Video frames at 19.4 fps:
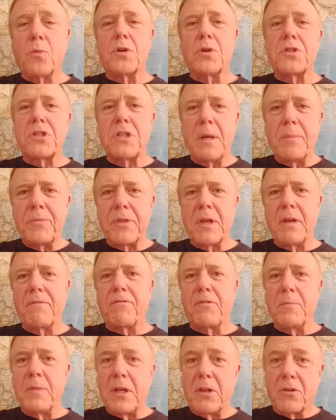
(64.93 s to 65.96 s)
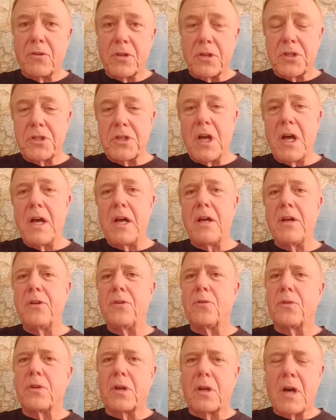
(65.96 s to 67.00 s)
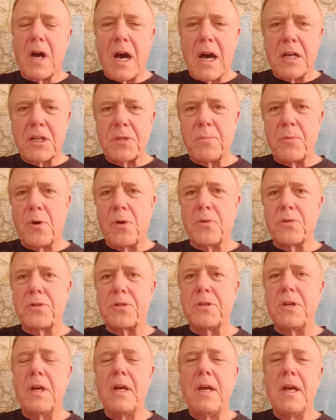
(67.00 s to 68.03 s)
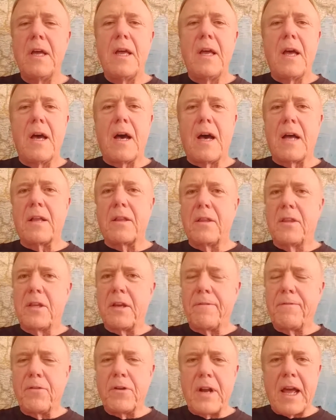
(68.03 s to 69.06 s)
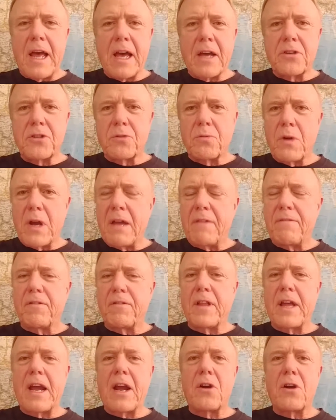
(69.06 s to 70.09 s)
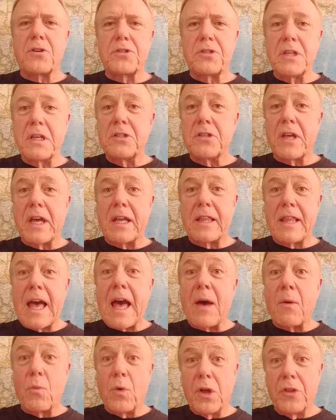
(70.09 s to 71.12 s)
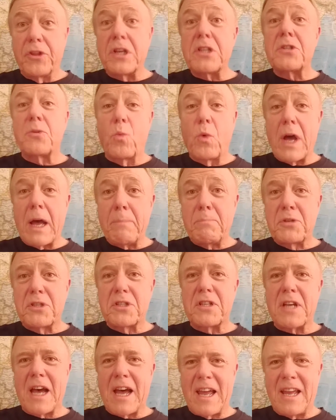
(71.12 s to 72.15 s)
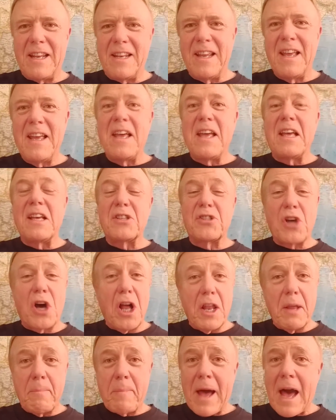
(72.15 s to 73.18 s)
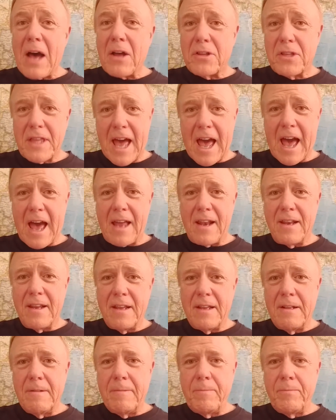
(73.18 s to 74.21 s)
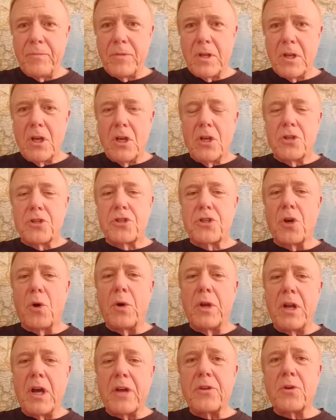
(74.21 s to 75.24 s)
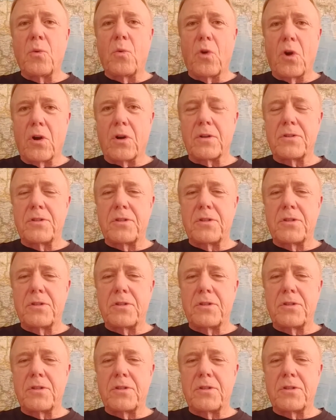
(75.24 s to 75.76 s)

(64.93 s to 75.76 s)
words, something from either the sun or the cosmos, different X-ray flares, things like that. Well, this website is all about that. So in other words,